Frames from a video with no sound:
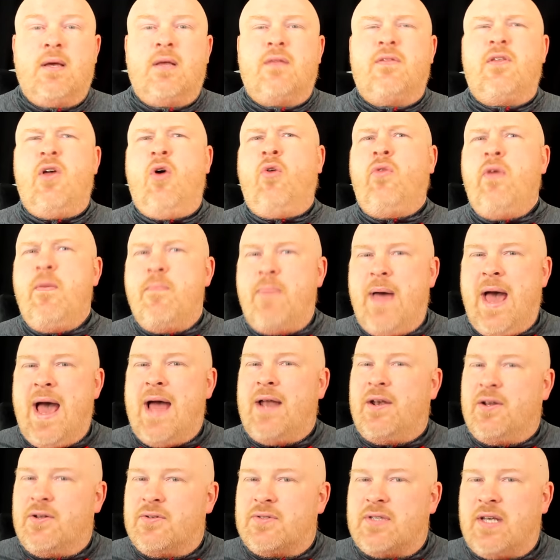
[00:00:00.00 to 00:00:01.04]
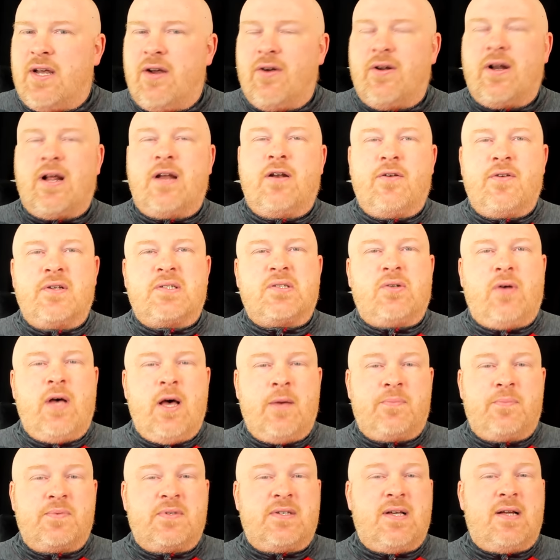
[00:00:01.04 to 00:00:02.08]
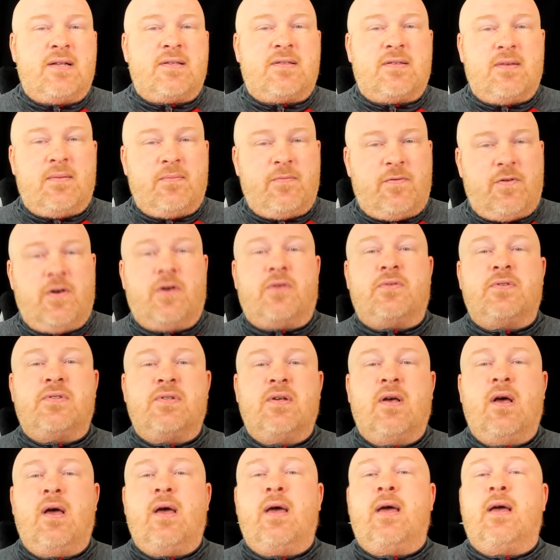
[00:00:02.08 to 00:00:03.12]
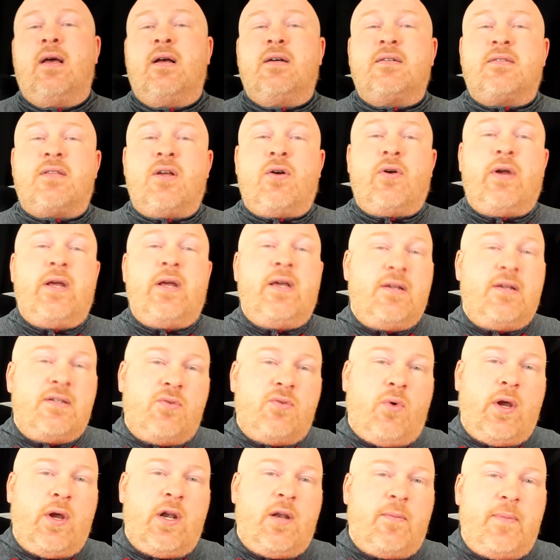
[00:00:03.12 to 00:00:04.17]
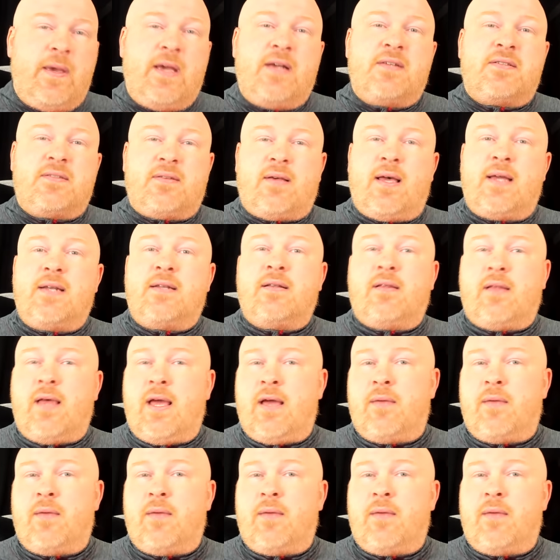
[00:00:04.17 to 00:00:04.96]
The only bad news here, and I know this will upset some folks, is there is going to be a slight delay in